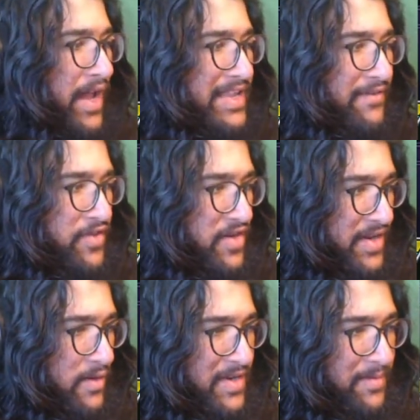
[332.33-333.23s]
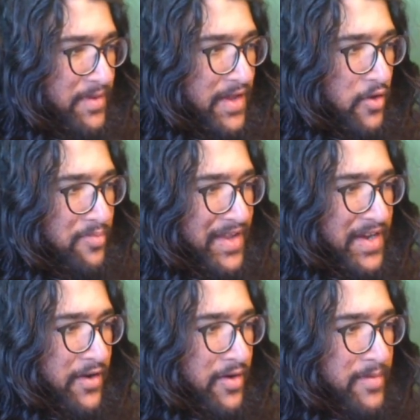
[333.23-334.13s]
At level 13, we typically go
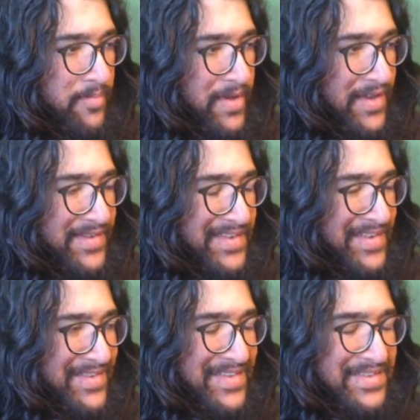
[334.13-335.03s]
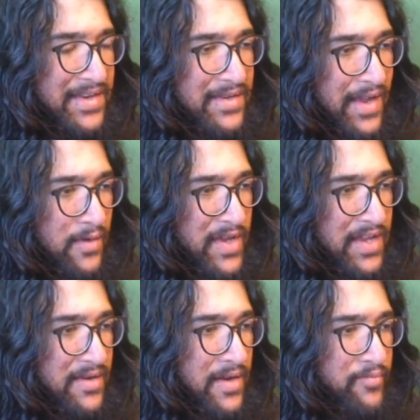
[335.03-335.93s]
Bladed Armor because it's consistent and we
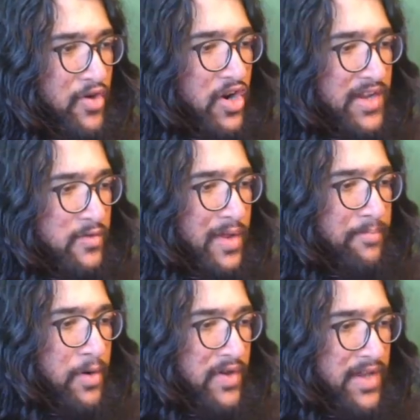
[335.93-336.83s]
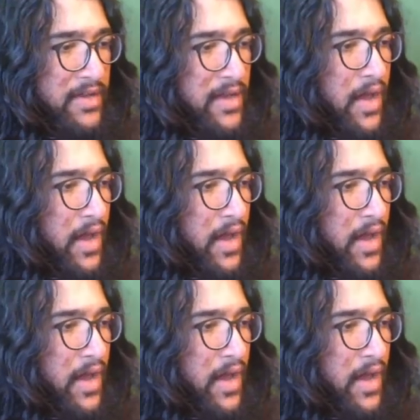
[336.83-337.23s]
can proc it while poking.